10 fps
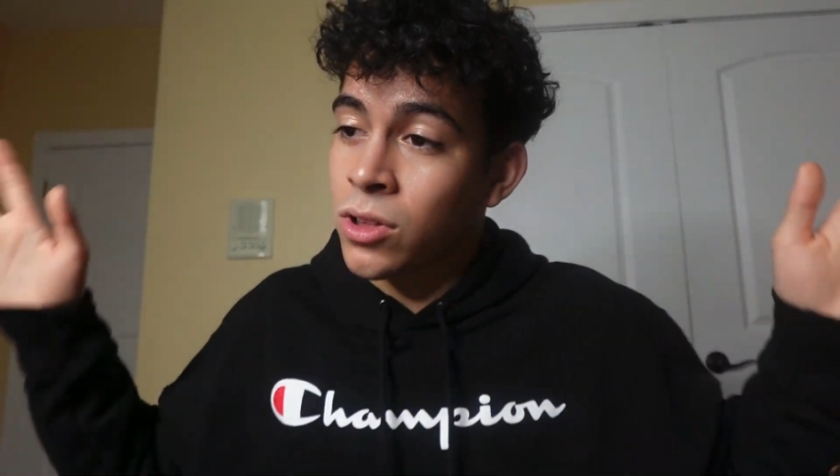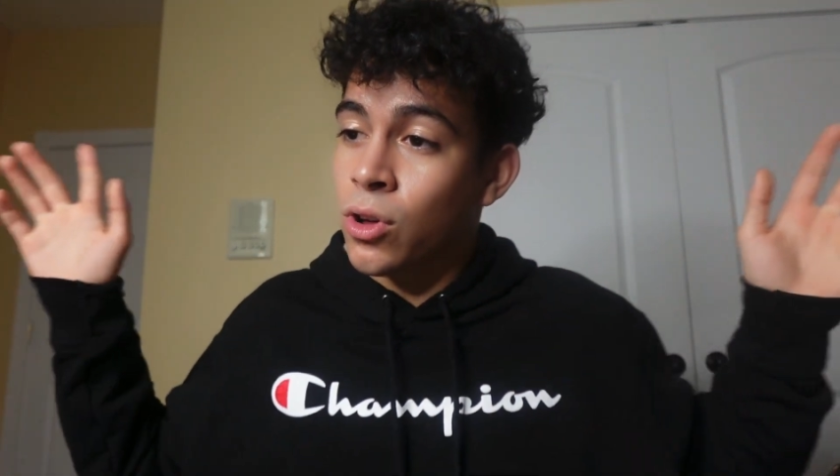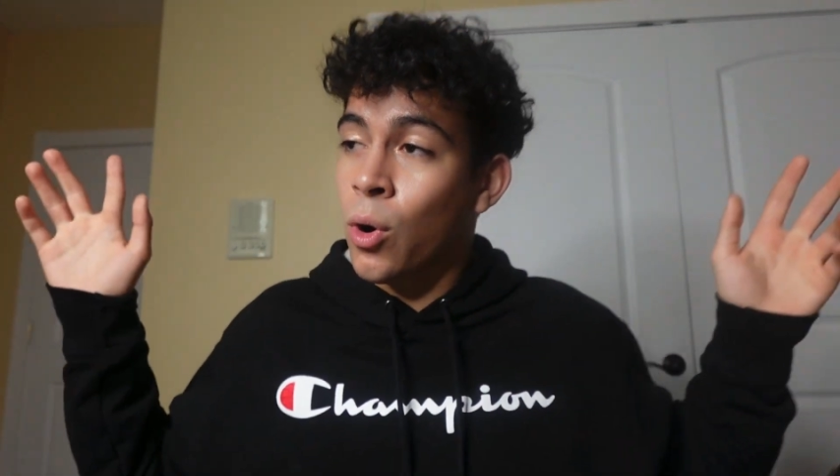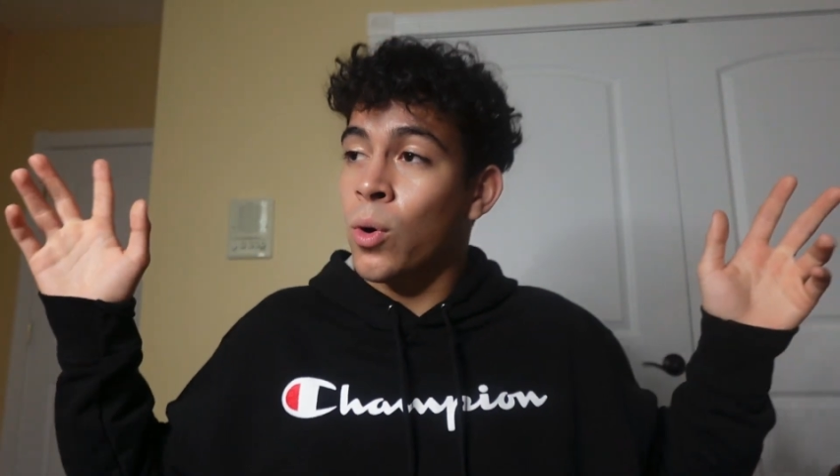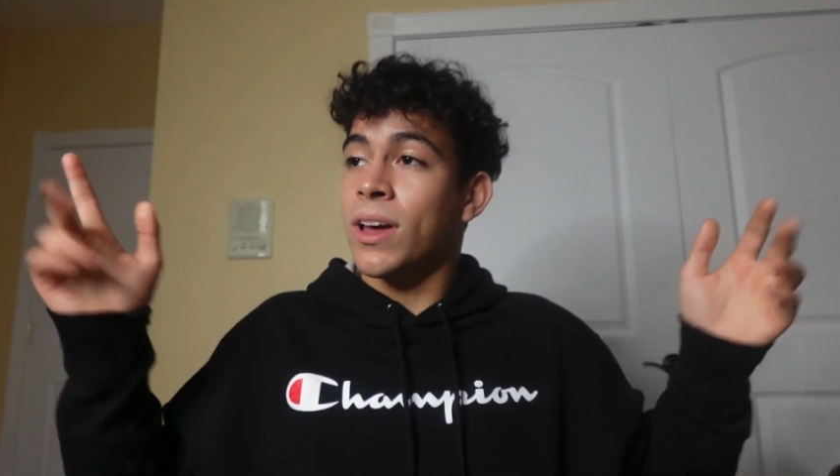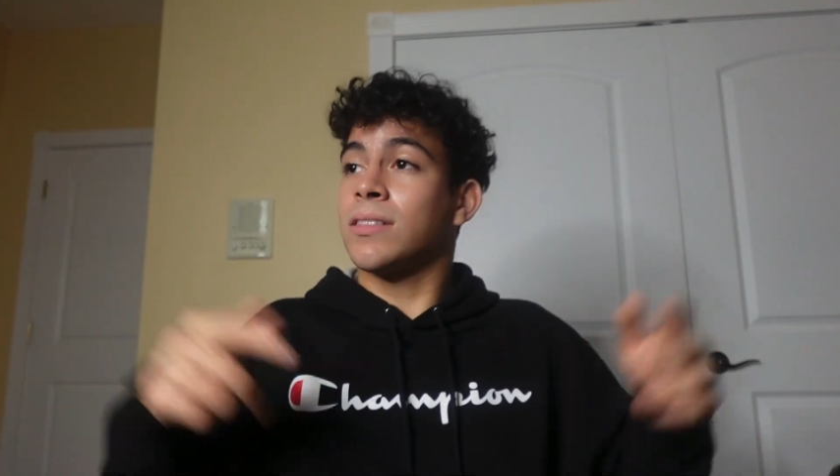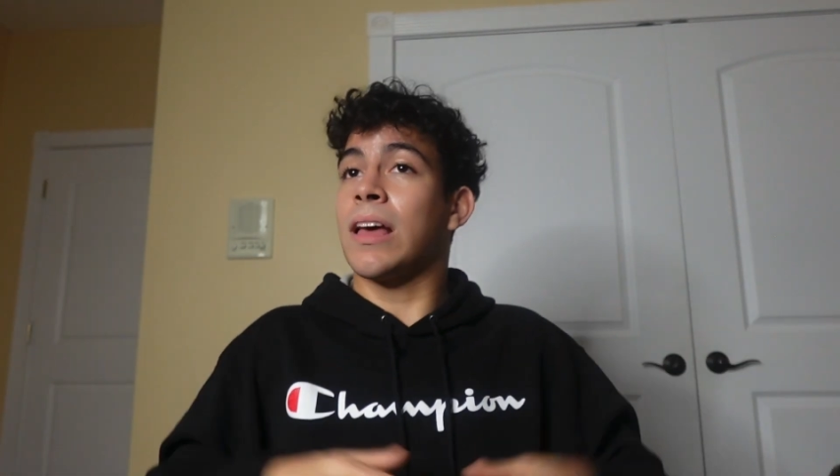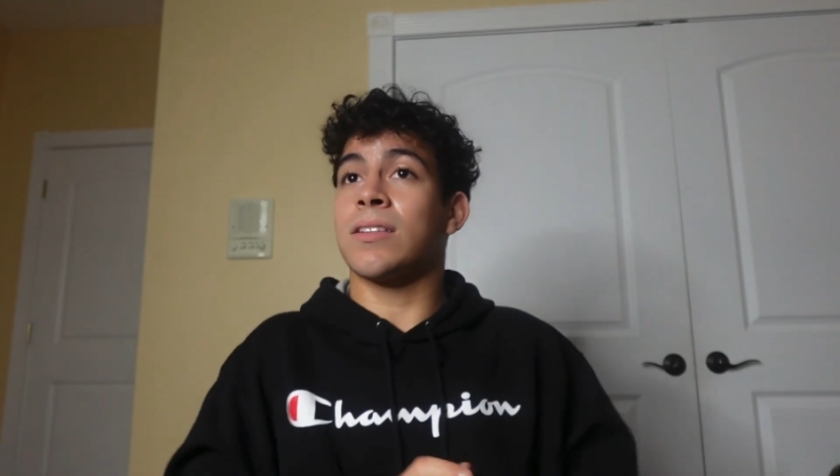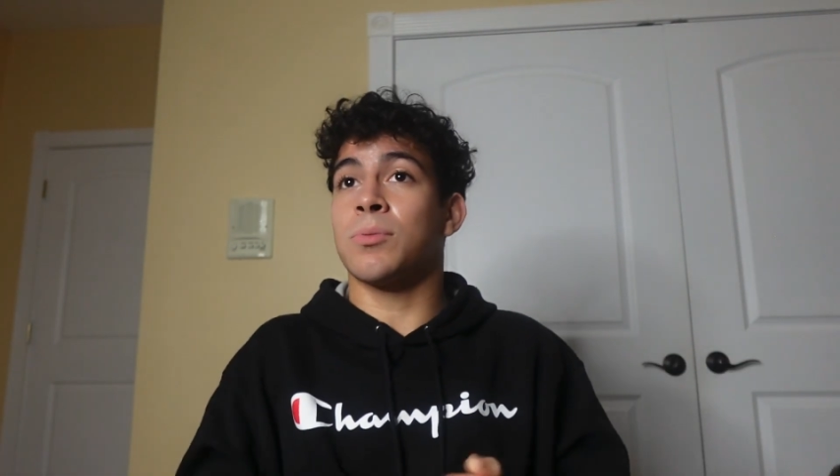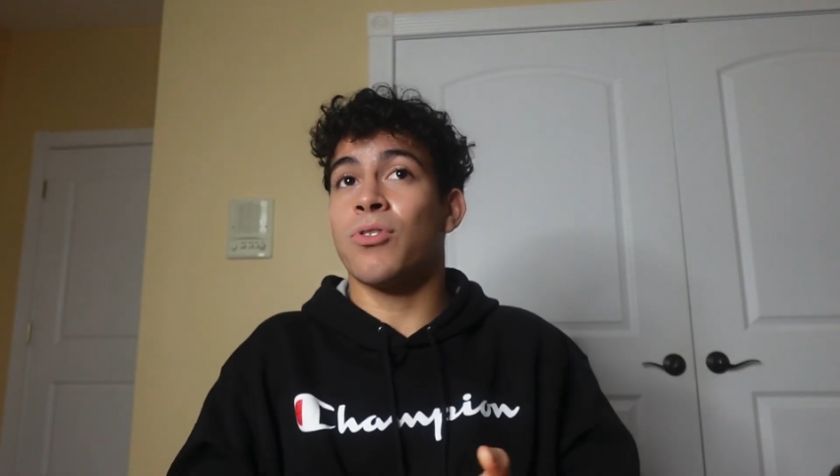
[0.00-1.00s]
So hit
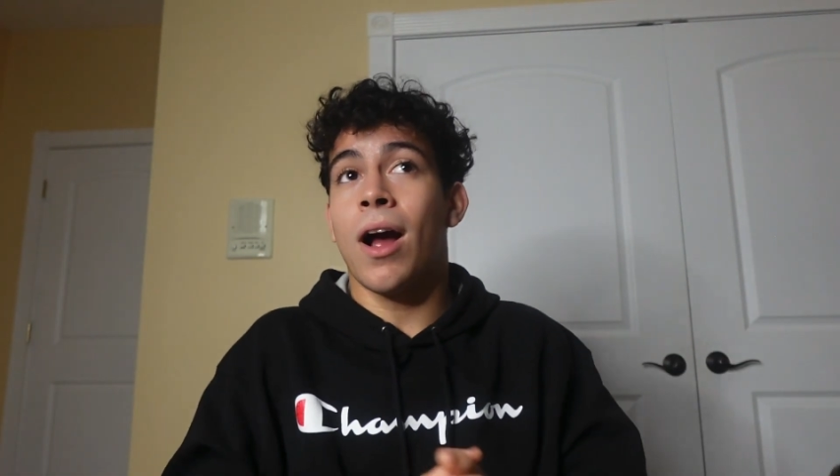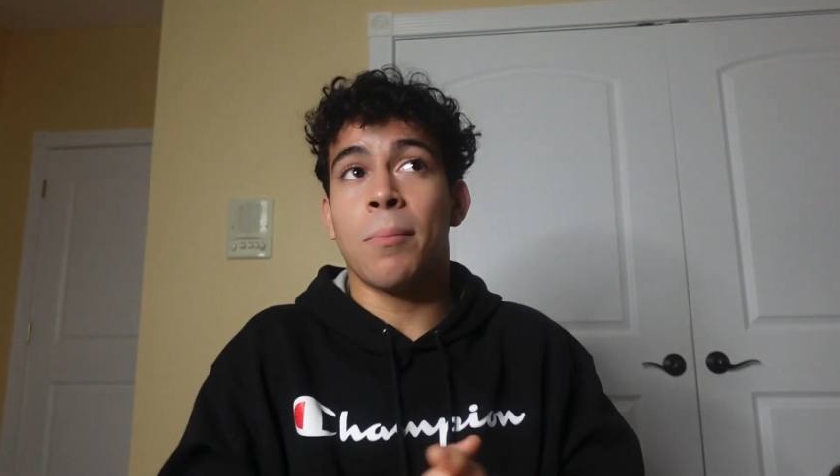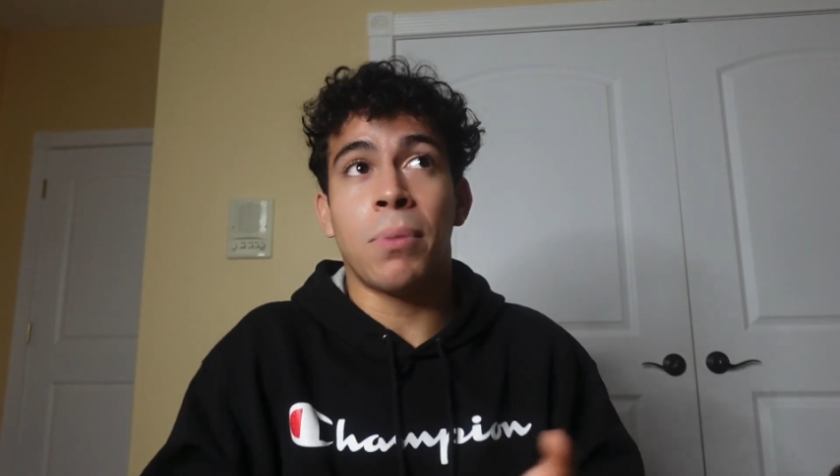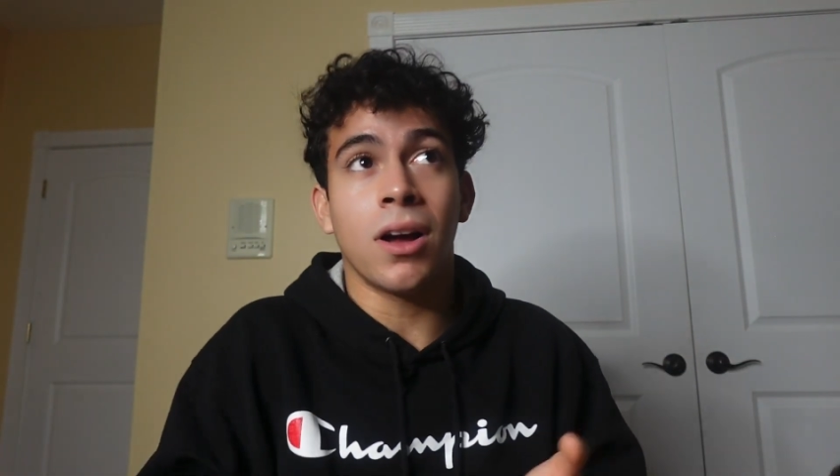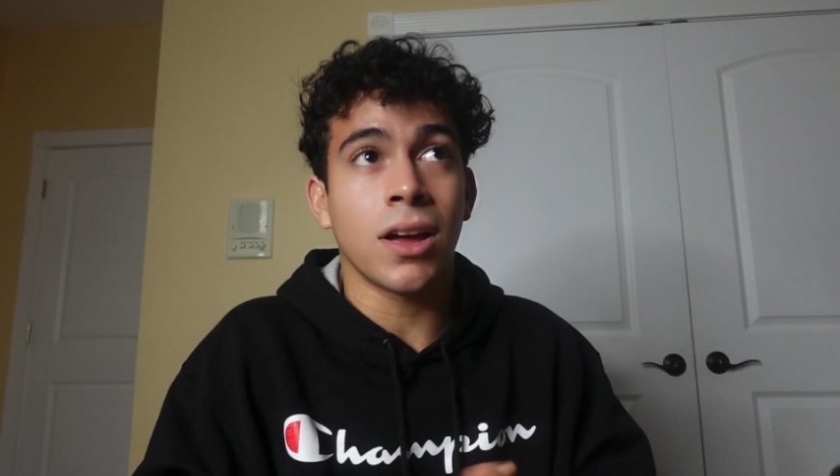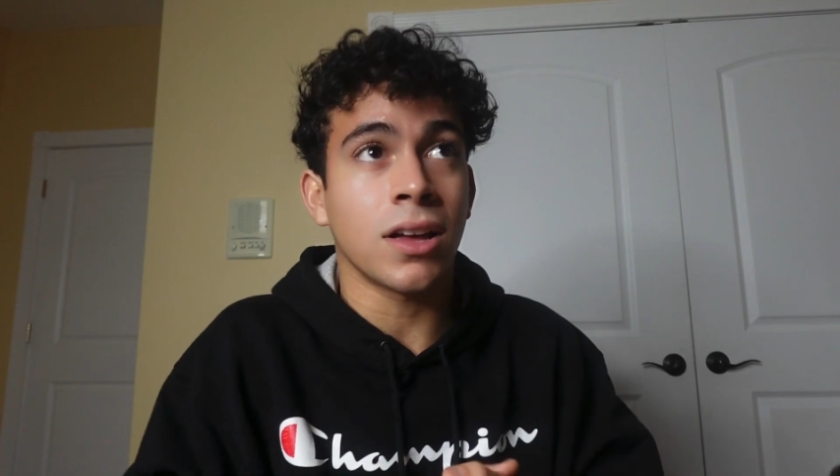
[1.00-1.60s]
that subscribe button,